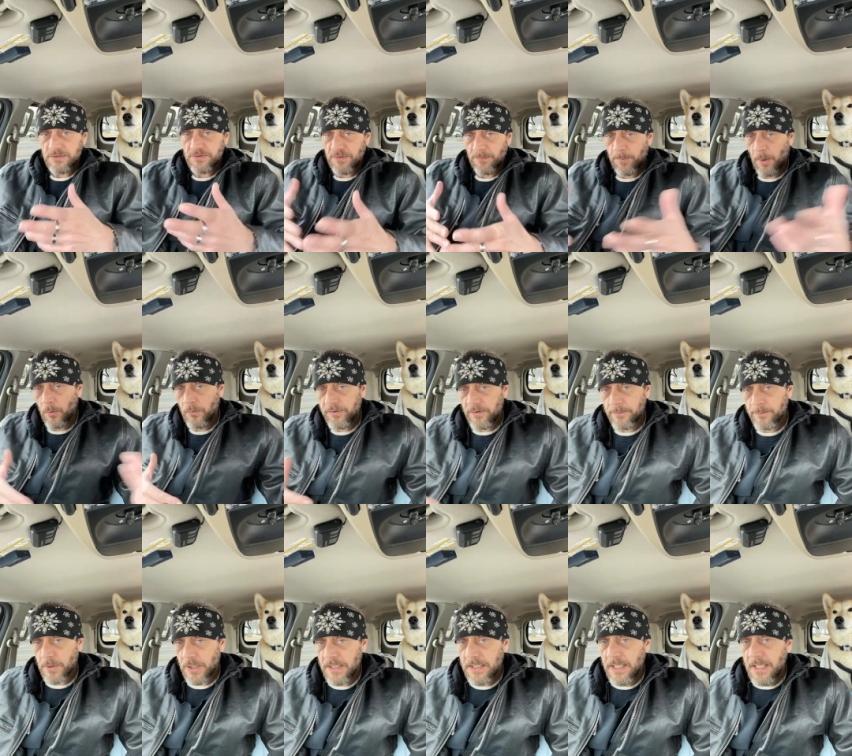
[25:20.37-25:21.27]
both of them,
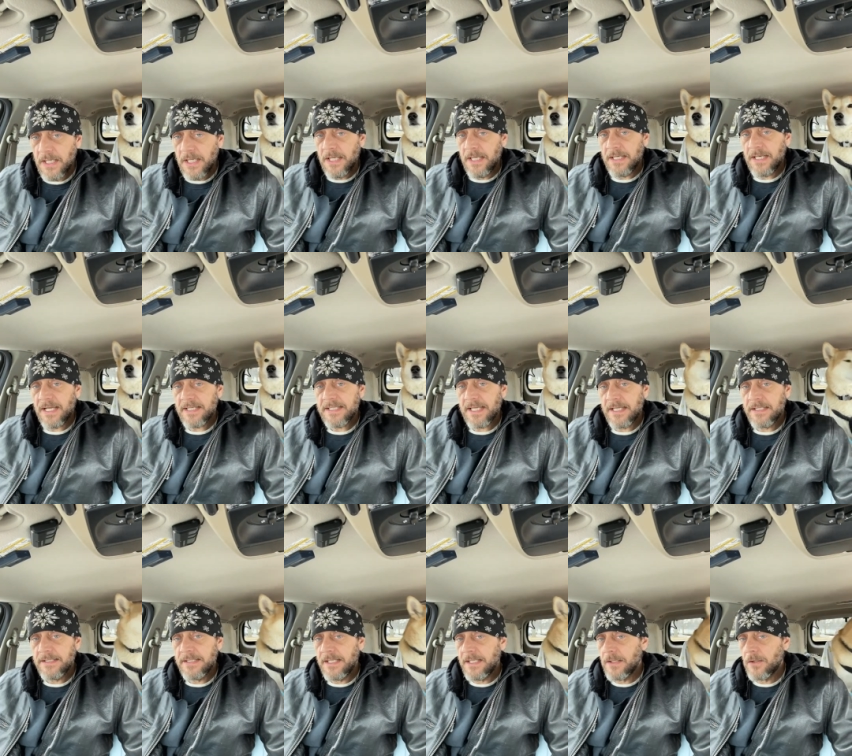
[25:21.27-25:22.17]
right? And I got
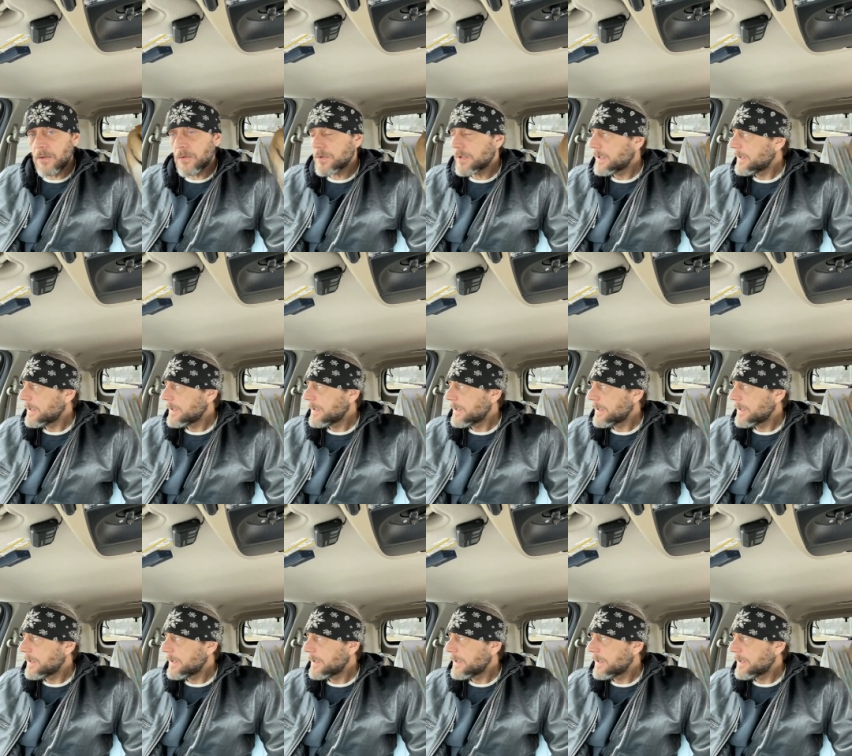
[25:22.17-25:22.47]
nailed